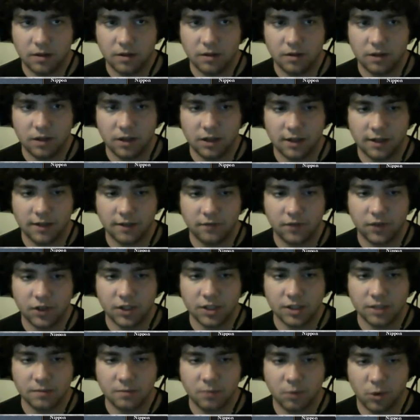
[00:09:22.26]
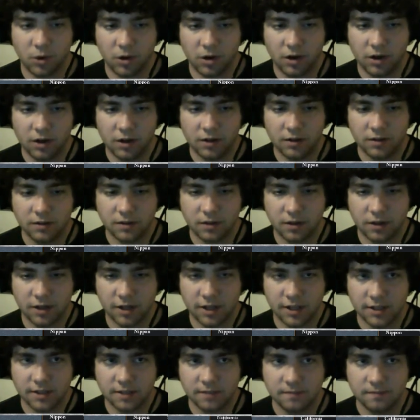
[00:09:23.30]
You can convert some more.
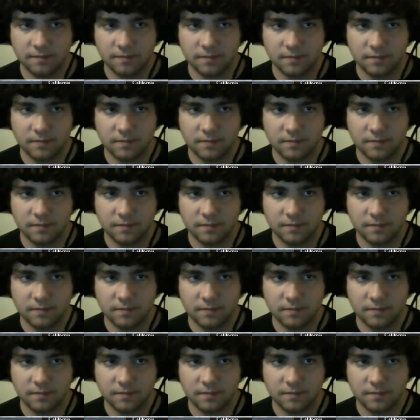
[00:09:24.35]
Awesome.